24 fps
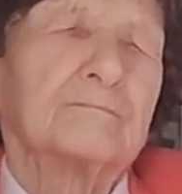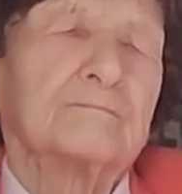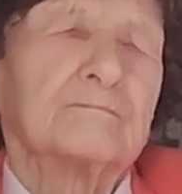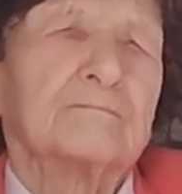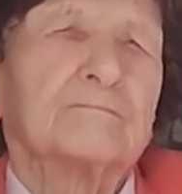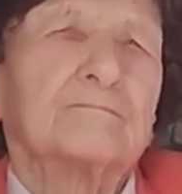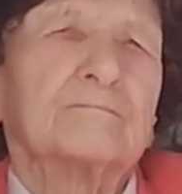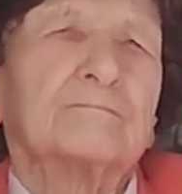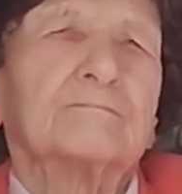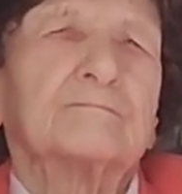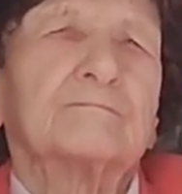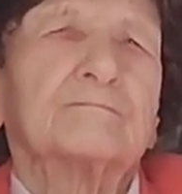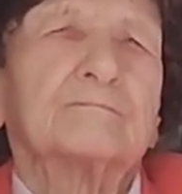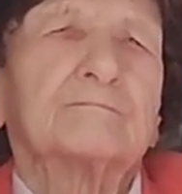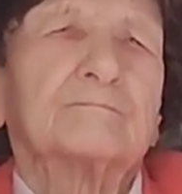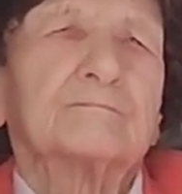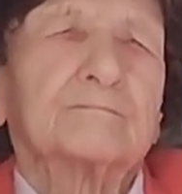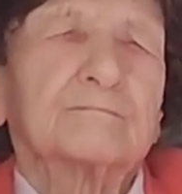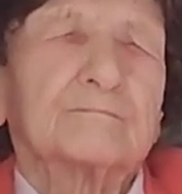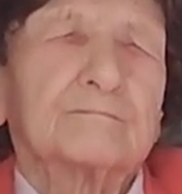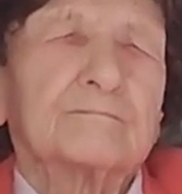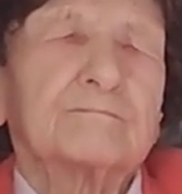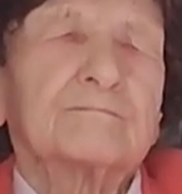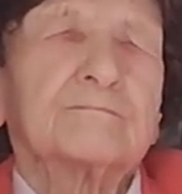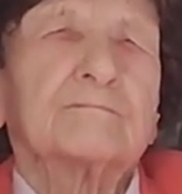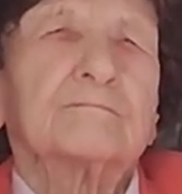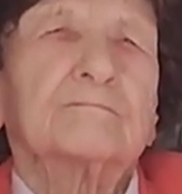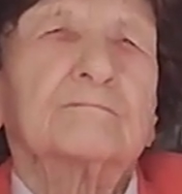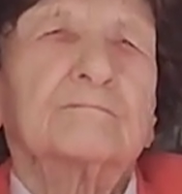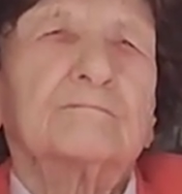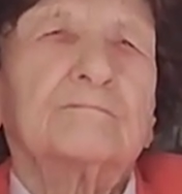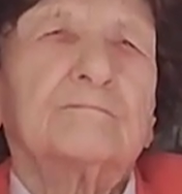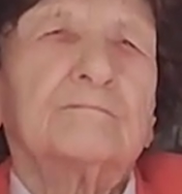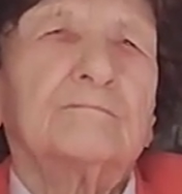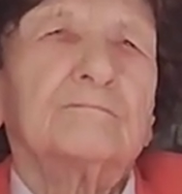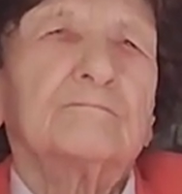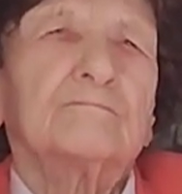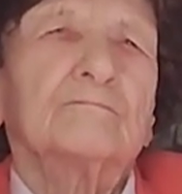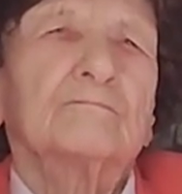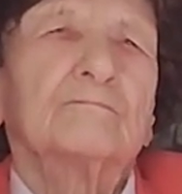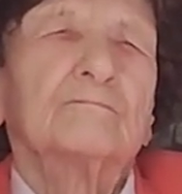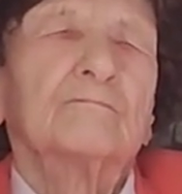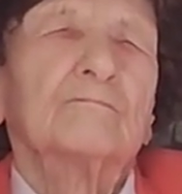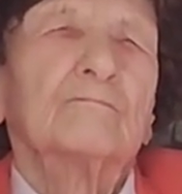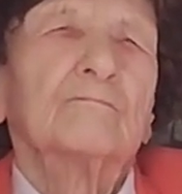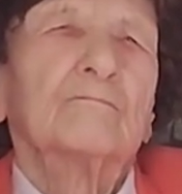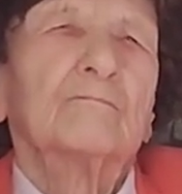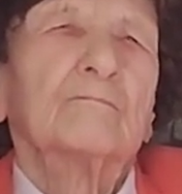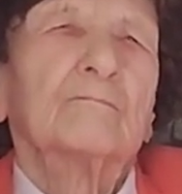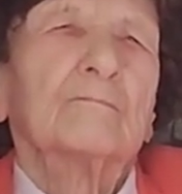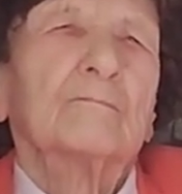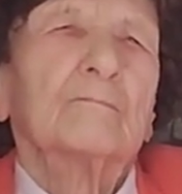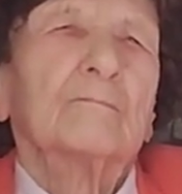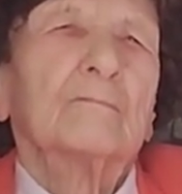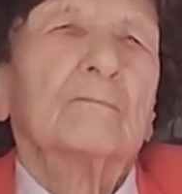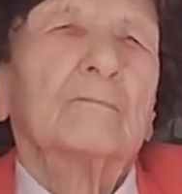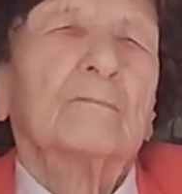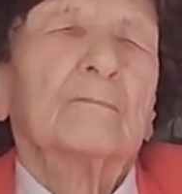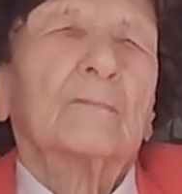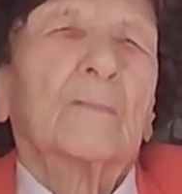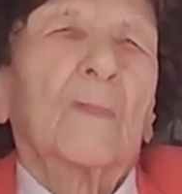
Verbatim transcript: the old one did because the old one was falling apart.